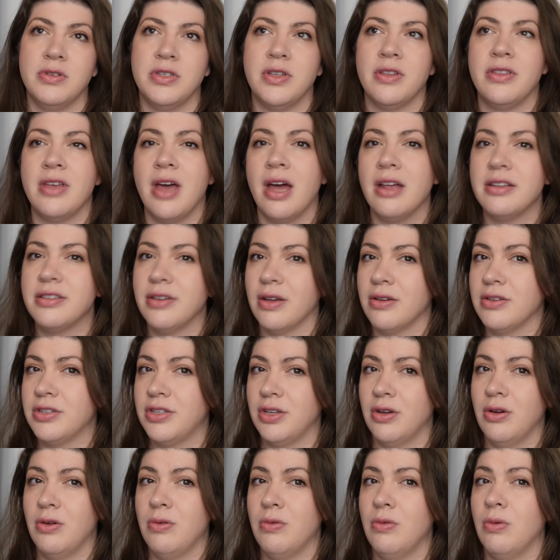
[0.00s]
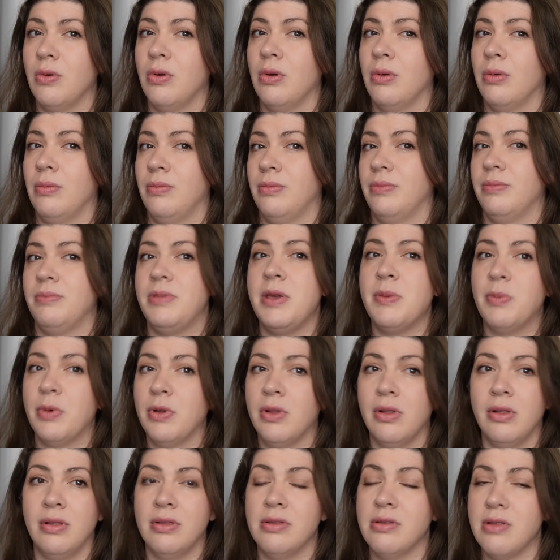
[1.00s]
So that's also,
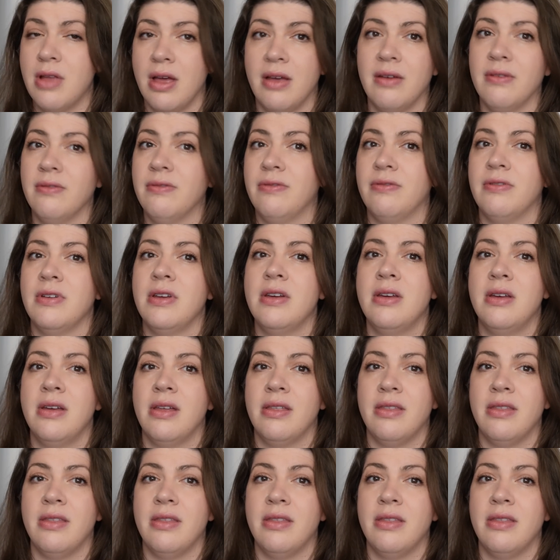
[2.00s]
people love